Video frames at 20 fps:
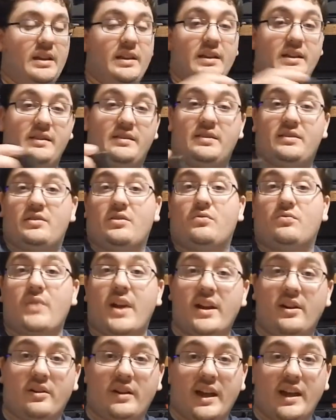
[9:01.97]
This is a
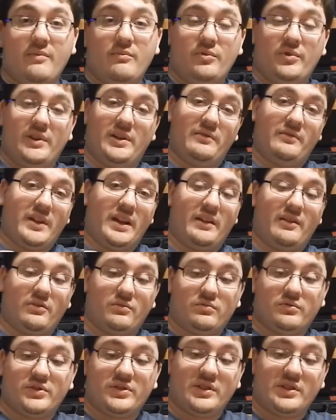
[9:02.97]
rare Game Boy Advance, or